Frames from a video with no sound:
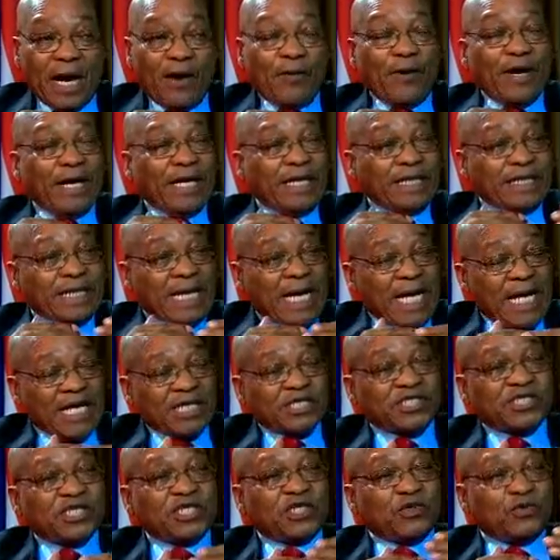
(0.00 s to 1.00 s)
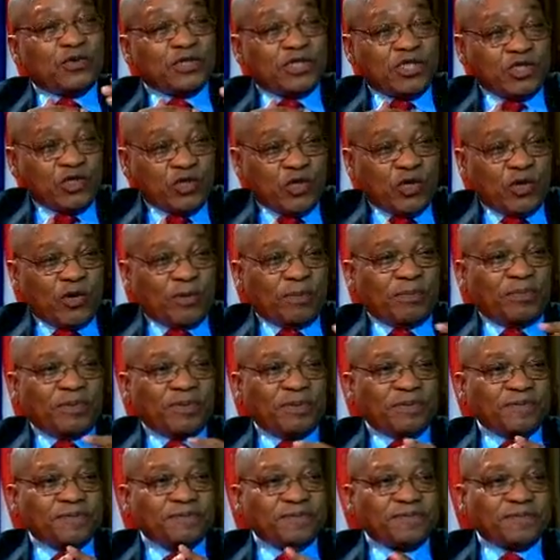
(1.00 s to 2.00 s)
our interaction with Europe.
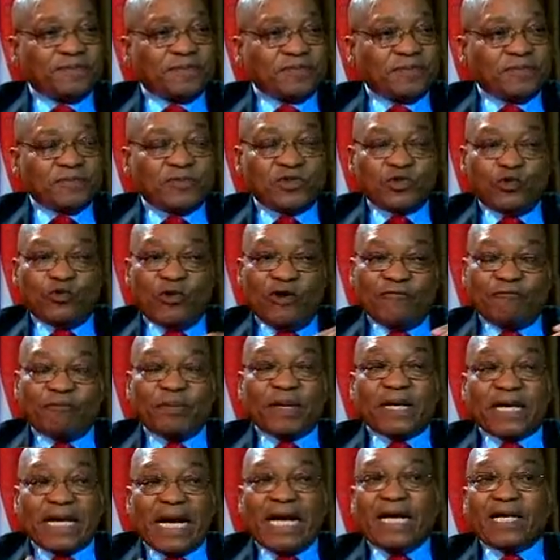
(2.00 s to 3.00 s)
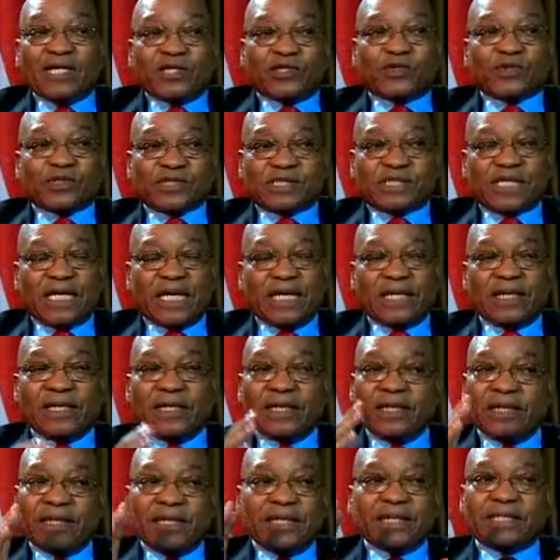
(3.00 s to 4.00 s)
We've begun to
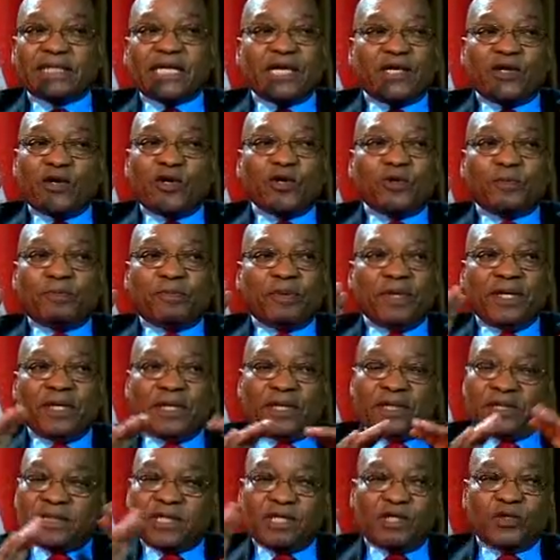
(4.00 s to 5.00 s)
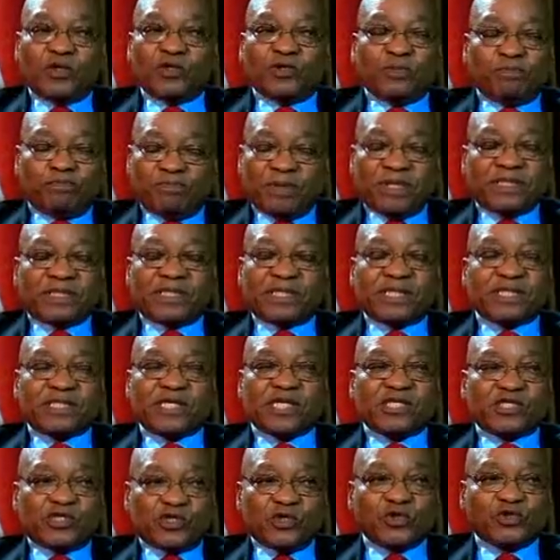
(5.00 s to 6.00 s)
say it cannot be the
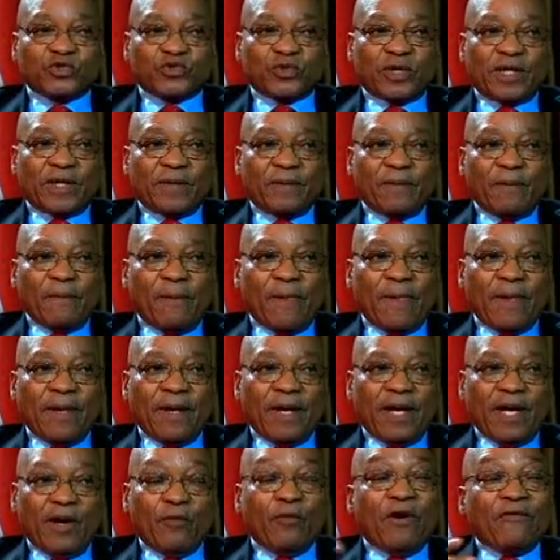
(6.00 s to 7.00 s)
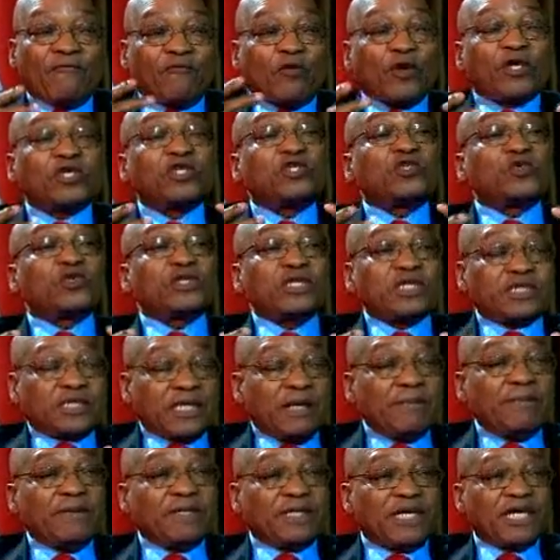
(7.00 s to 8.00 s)
business as usual. We've got to
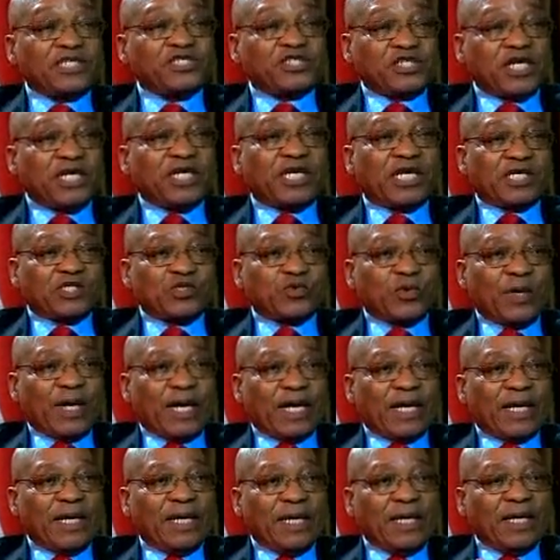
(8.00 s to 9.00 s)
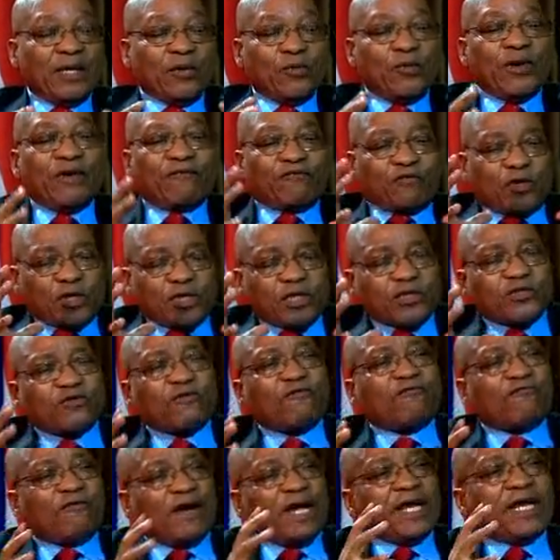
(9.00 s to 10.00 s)
determine the agenda as well. We've got
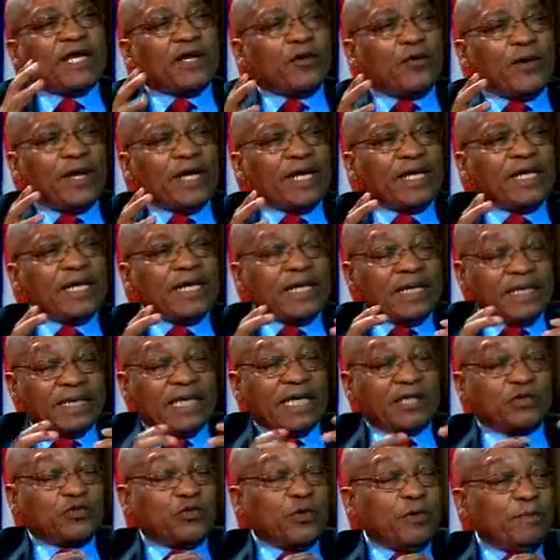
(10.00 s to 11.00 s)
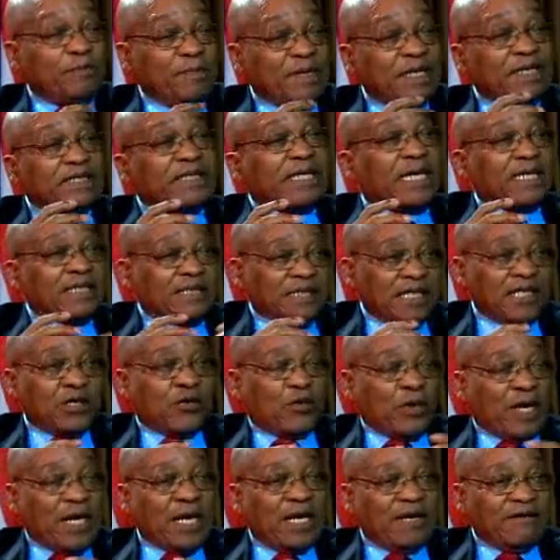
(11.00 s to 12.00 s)
to find a way that we meet at
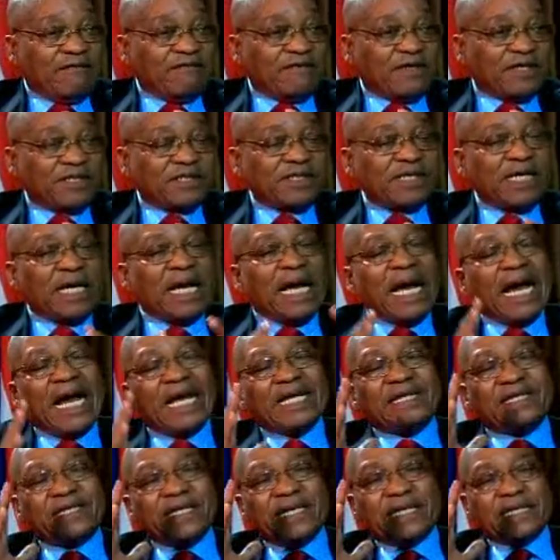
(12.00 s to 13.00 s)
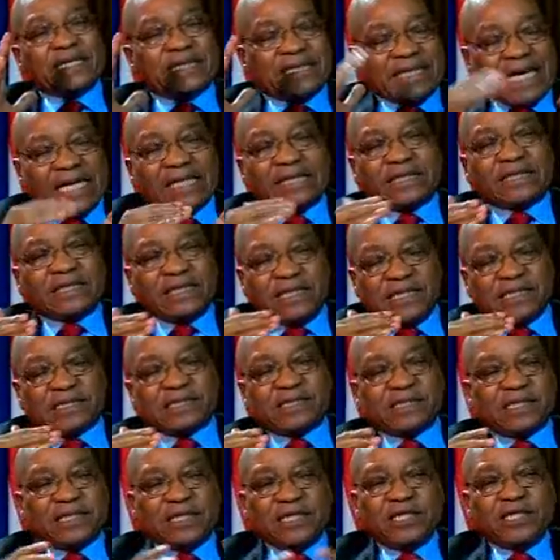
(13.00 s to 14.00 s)
equal levels. I think that
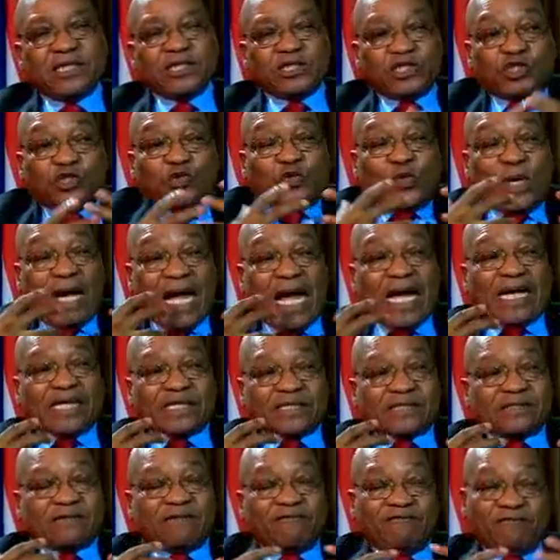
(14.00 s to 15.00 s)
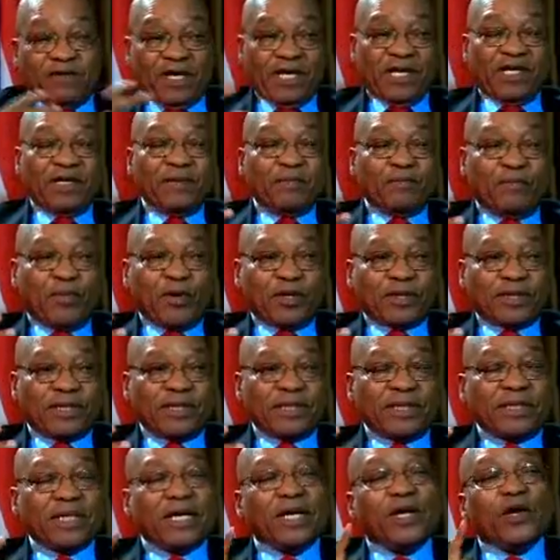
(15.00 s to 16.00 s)
is, to us, very
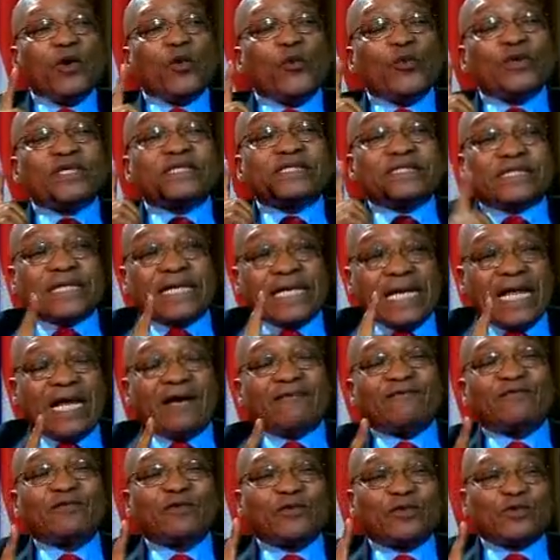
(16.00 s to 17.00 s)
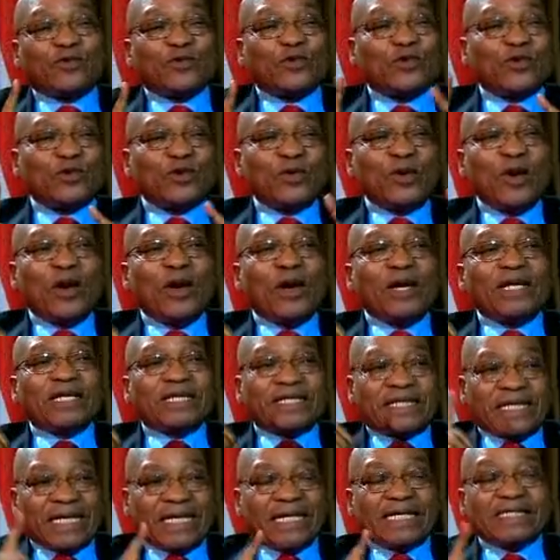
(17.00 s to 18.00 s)
important. We still have to do
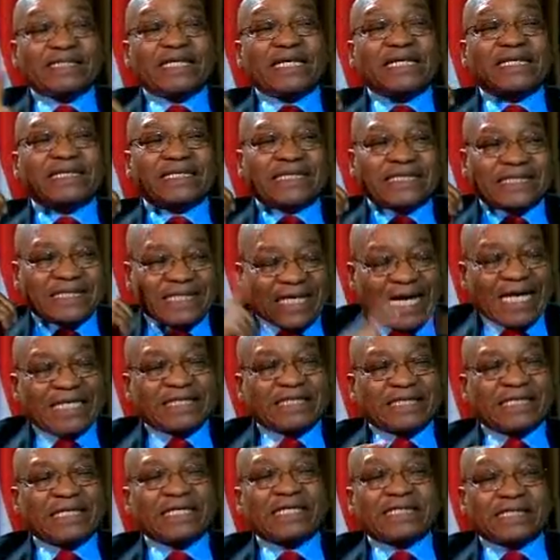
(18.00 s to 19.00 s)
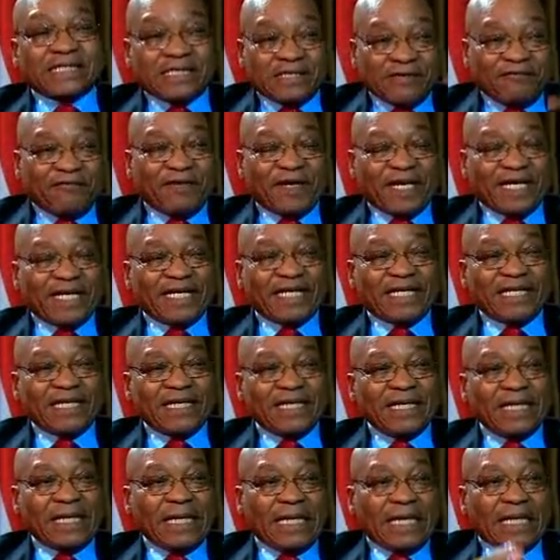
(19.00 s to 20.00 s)
things and discuss things
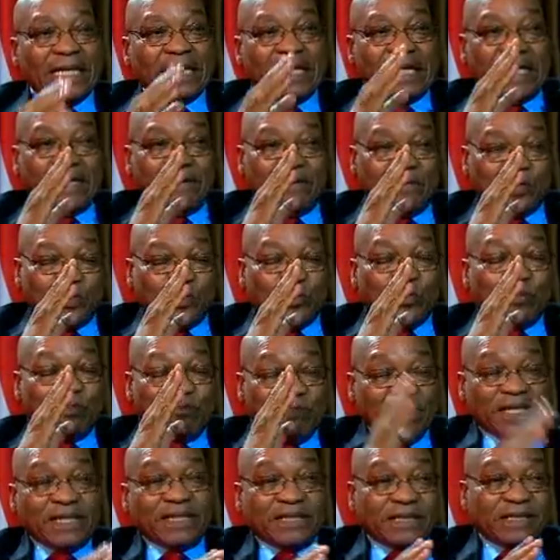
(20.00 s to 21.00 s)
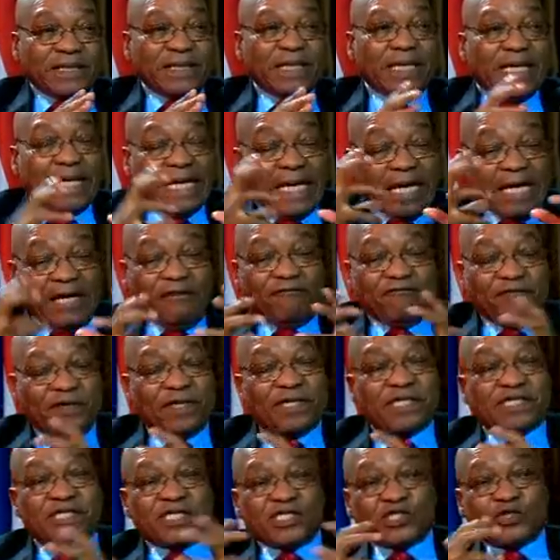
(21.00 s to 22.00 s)
differently to meet
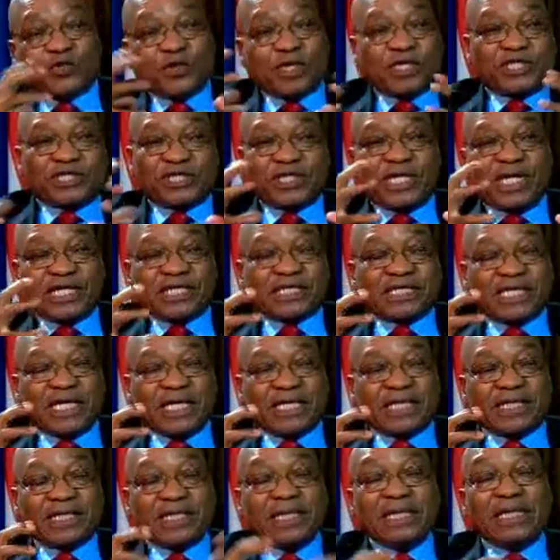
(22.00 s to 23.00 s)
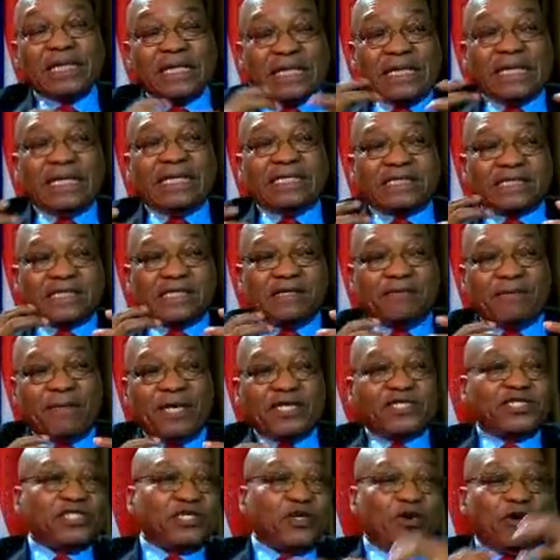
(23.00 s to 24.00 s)
even the situation I said is
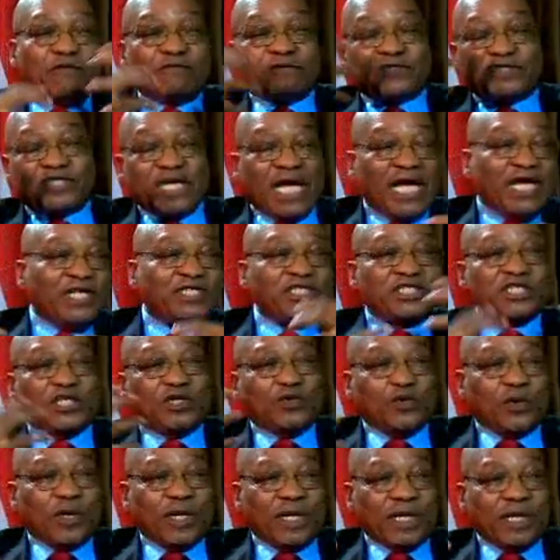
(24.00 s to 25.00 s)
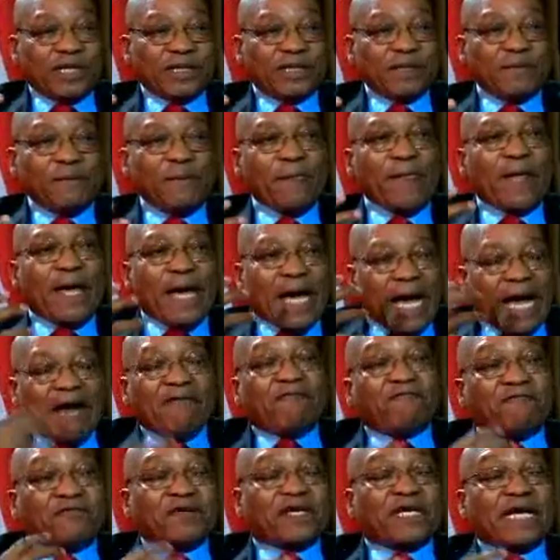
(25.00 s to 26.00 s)
emerging of changing world.
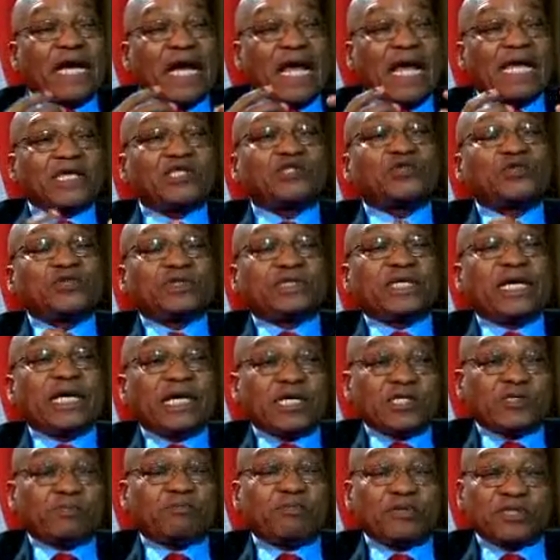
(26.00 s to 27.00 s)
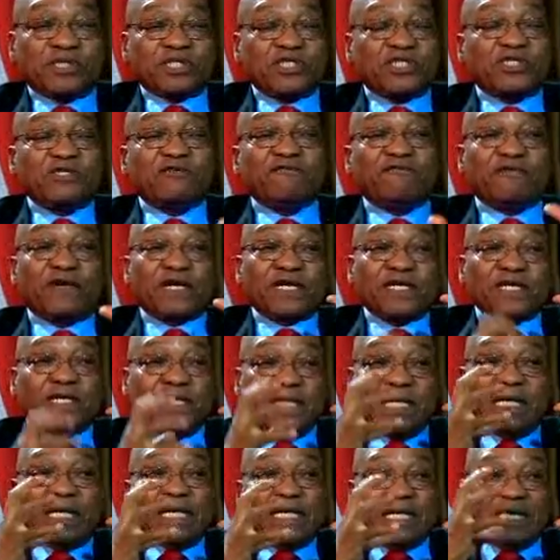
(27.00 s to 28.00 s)
Africa has to take its position
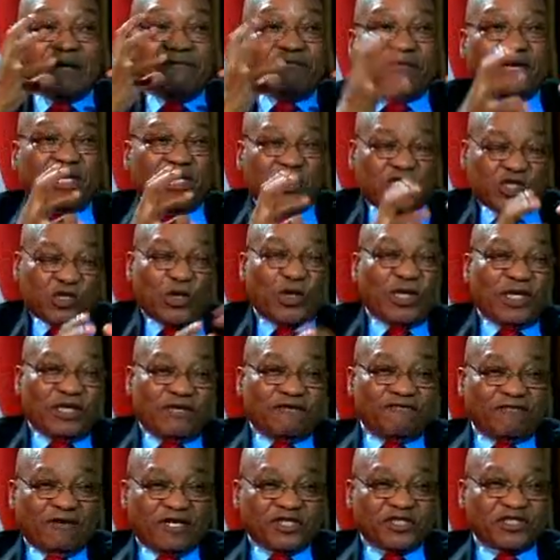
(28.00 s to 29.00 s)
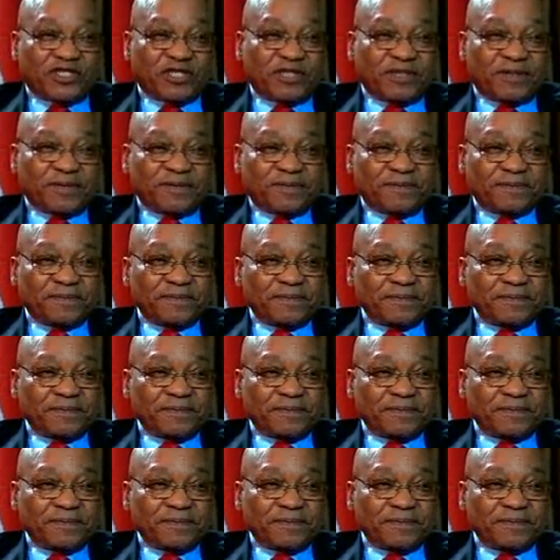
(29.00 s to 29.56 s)
in a very solid fashion.